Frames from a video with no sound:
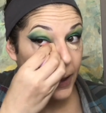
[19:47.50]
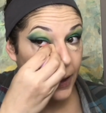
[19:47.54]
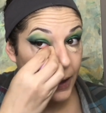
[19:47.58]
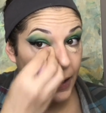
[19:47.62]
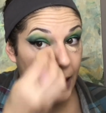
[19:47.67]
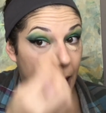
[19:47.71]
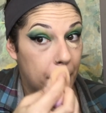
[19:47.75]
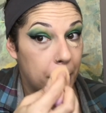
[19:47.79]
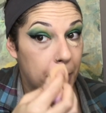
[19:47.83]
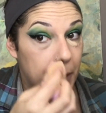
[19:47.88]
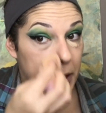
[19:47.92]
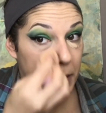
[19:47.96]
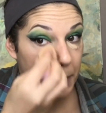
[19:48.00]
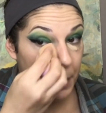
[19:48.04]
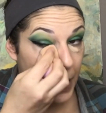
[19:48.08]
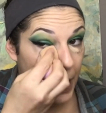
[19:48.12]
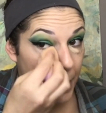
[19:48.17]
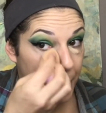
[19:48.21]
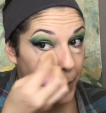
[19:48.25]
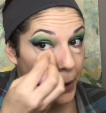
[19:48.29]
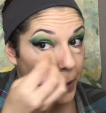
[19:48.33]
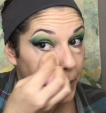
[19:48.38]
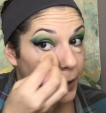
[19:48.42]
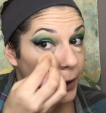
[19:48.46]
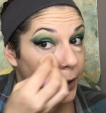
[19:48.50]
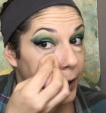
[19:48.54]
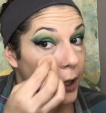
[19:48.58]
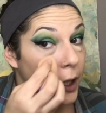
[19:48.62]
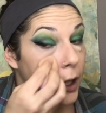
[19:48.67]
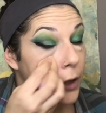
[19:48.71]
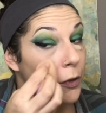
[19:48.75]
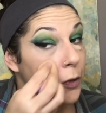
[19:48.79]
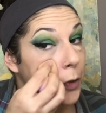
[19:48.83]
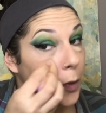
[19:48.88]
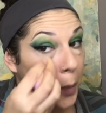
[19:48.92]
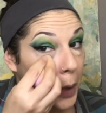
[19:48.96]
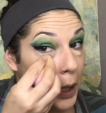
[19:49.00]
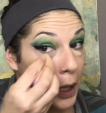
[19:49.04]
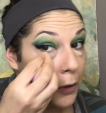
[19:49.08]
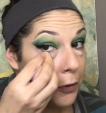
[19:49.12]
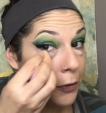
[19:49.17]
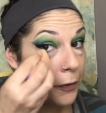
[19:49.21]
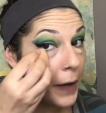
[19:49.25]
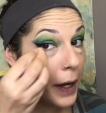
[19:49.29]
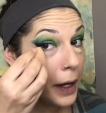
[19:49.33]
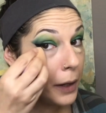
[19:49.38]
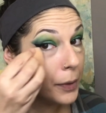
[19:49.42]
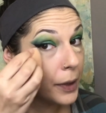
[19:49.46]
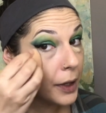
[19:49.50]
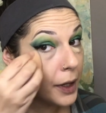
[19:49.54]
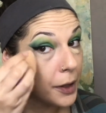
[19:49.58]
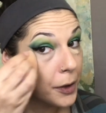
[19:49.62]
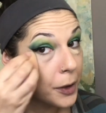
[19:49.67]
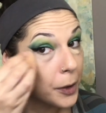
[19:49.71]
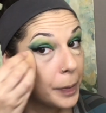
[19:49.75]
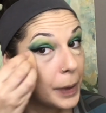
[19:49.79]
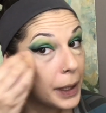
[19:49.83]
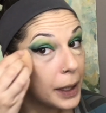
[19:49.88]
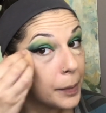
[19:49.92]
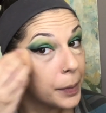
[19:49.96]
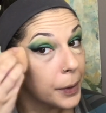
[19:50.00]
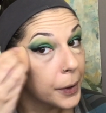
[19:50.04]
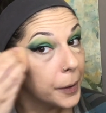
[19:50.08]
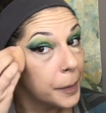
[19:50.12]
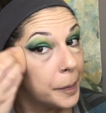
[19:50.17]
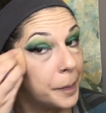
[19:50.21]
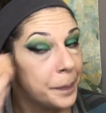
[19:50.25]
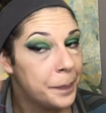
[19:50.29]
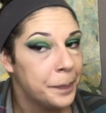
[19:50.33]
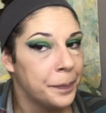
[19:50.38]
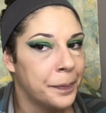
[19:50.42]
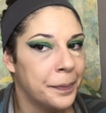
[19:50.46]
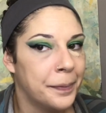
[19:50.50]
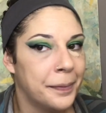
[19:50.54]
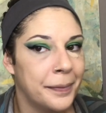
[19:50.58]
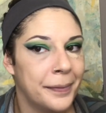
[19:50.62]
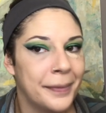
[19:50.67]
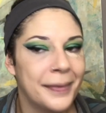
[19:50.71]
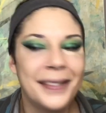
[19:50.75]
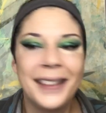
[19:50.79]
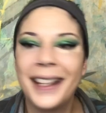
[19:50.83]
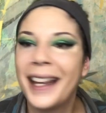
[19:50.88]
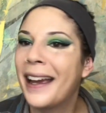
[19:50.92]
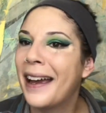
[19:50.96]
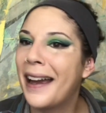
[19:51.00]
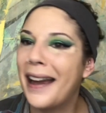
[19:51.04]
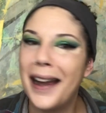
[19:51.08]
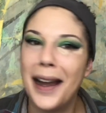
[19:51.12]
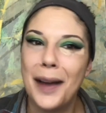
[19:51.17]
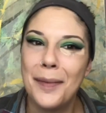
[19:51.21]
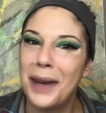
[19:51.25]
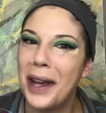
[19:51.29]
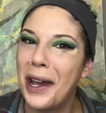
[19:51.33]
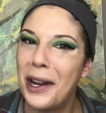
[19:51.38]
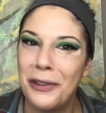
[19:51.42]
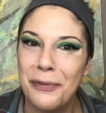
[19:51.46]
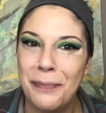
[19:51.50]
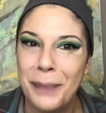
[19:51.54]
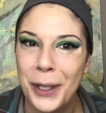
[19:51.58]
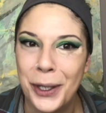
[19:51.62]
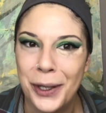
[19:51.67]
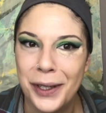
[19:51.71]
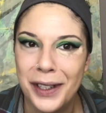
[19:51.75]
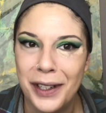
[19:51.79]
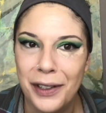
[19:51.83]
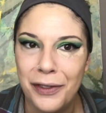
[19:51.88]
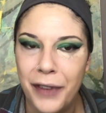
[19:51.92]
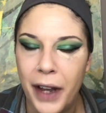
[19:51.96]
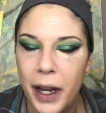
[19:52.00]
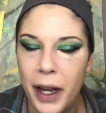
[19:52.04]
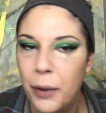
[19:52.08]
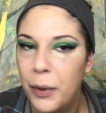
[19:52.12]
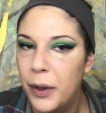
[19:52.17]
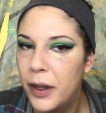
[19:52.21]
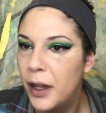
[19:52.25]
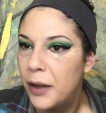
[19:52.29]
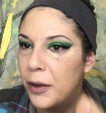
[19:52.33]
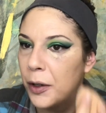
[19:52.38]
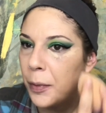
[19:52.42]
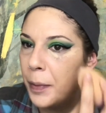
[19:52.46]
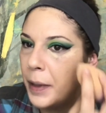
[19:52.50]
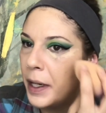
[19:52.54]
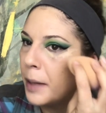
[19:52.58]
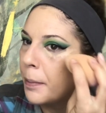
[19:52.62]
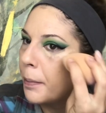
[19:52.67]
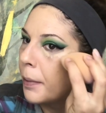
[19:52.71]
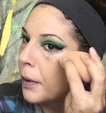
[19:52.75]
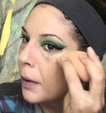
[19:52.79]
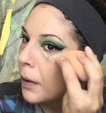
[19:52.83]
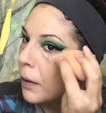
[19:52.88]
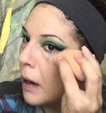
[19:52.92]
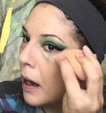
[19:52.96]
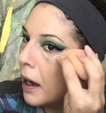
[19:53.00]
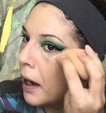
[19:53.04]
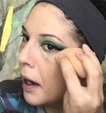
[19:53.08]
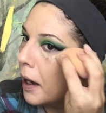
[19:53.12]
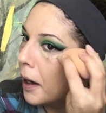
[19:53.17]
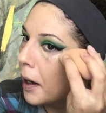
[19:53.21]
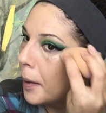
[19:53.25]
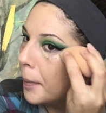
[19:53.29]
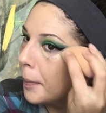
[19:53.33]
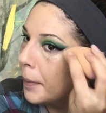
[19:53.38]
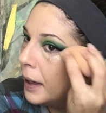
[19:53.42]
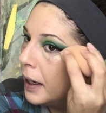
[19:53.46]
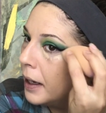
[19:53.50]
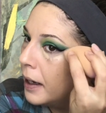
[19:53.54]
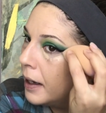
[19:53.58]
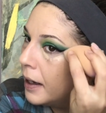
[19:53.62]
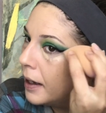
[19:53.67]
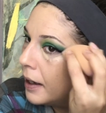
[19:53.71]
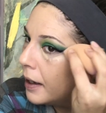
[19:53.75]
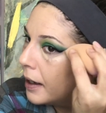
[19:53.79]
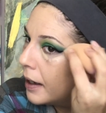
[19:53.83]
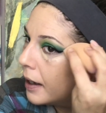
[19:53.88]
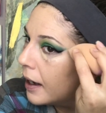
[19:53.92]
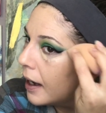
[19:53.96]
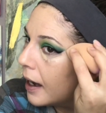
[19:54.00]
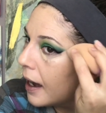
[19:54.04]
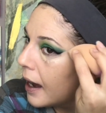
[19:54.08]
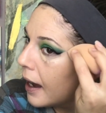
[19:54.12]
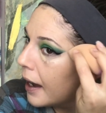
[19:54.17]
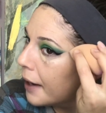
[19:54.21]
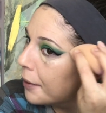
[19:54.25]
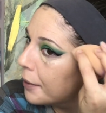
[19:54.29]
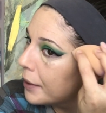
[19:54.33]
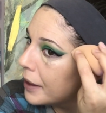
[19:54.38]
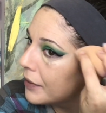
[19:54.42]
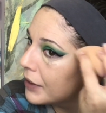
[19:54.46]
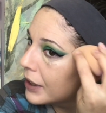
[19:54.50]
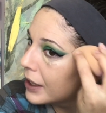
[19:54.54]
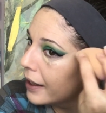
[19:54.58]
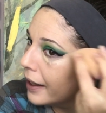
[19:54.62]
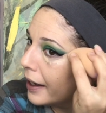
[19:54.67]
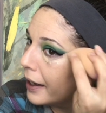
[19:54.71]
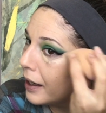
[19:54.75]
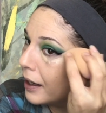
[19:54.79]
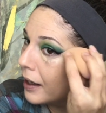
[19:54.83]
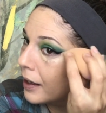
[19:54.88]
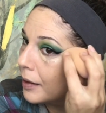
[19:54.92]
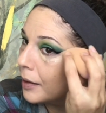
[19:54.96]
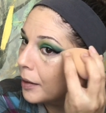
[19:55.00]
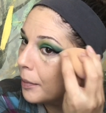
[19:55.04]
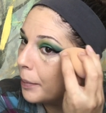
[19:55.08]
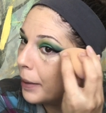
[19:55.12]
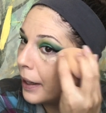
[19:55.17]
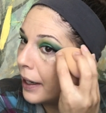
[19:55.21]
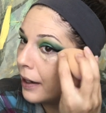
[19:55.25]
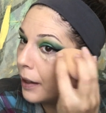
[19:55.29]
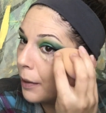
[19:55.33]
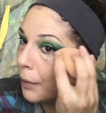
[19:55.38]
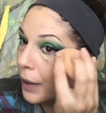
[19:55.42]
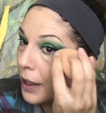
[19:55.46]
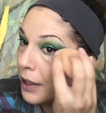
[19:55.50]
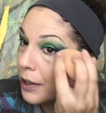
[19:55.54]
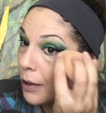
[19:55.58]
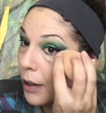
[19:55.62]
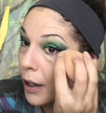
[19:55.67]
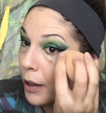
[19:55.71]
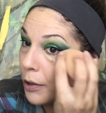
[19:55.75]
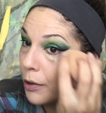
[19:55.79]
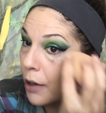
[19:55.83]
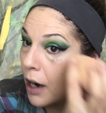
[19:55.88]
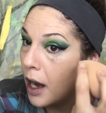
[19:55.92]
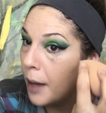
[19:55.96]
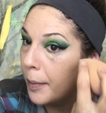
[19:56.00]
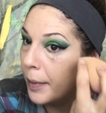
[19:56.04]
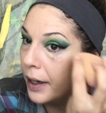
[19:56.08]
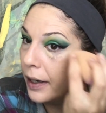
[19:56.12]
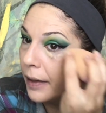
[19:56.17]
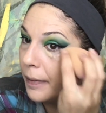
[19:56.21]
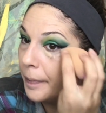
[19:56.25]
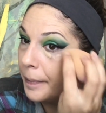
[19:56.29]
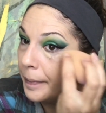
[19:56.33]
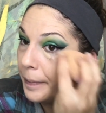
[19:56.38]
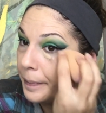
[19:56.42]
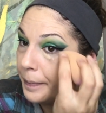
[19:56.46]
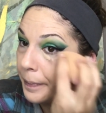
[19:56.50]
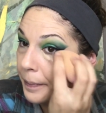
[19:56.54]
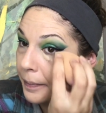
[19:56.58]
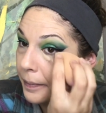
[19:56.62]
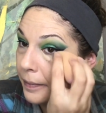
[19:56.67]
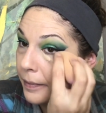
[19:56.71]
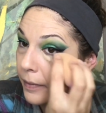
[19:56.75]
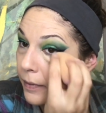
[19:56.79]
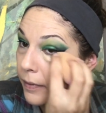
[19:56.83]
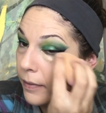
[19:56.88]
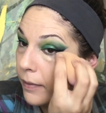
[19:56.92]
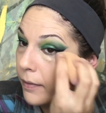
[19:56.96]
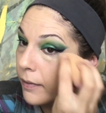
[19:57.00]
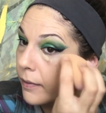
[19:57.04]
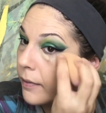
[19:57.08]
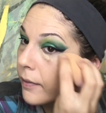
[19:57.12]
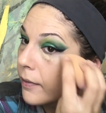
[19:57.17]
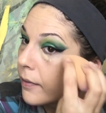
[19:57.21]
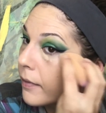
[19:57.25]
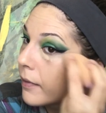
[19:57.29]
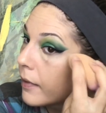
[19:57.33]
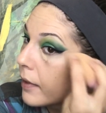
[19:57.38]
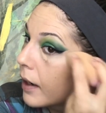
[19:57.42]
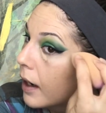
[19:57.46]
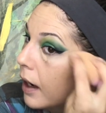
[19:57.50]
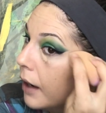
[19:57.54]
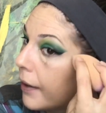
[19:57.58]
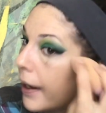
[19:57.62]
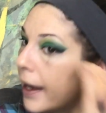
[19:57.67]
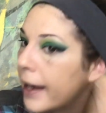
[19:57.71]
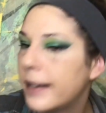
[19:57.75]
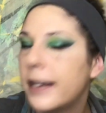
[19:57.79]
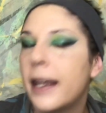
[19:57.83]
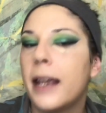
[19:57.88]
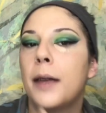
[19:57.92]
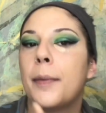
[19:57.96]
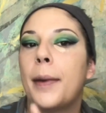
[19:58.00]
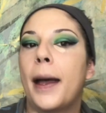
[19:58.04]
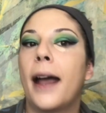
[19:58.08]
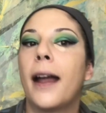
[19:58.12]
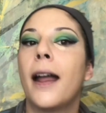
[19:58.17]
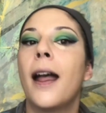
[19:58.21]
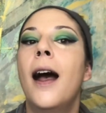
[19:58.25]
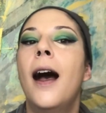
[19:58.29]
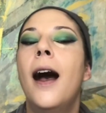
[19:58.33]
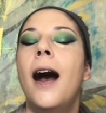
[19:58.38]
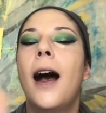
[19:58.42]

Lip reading: That brings people looking for me to fight with other people. I'm not a person to fight with other people. I don't even like petty restaurant drama. Okay, I take it back.